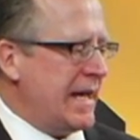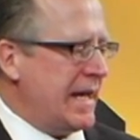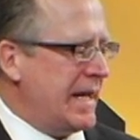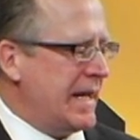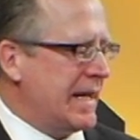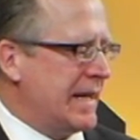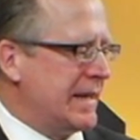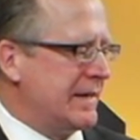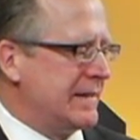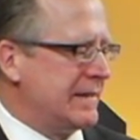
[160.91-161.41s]

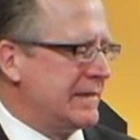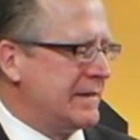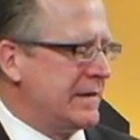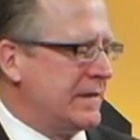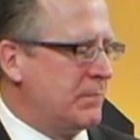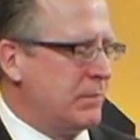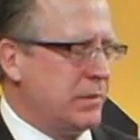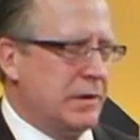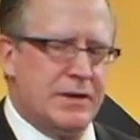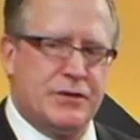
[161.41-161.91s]
And
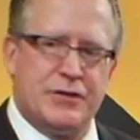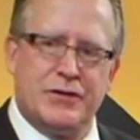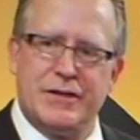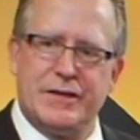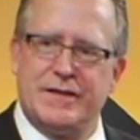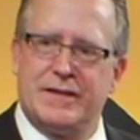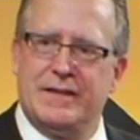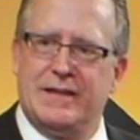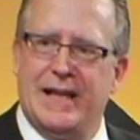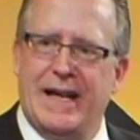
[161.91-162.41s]
the pleasure
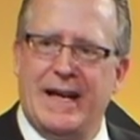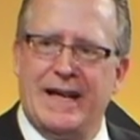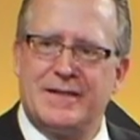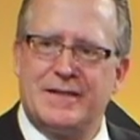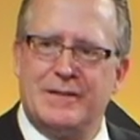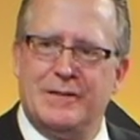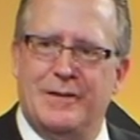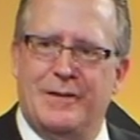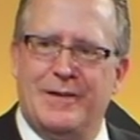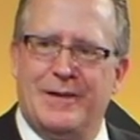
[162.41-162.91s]
doesn't
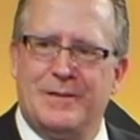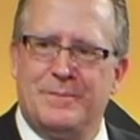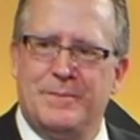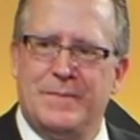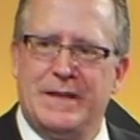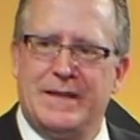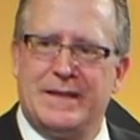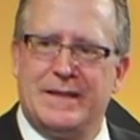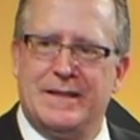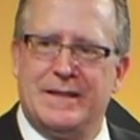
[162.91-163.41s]
last long
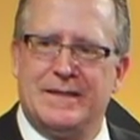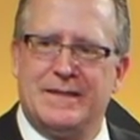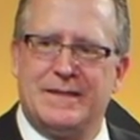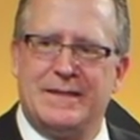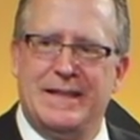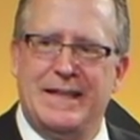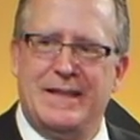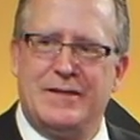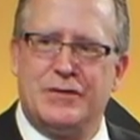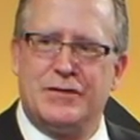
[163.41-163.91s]

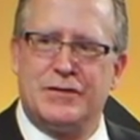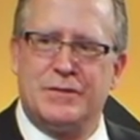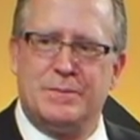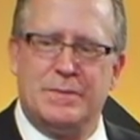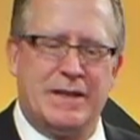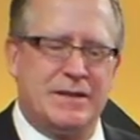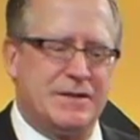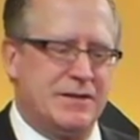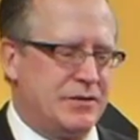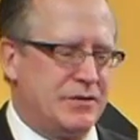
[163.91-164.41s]
because nature's
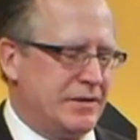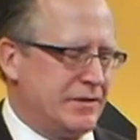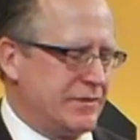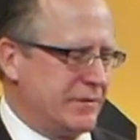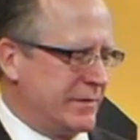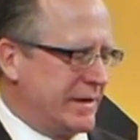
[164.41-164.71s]
message is,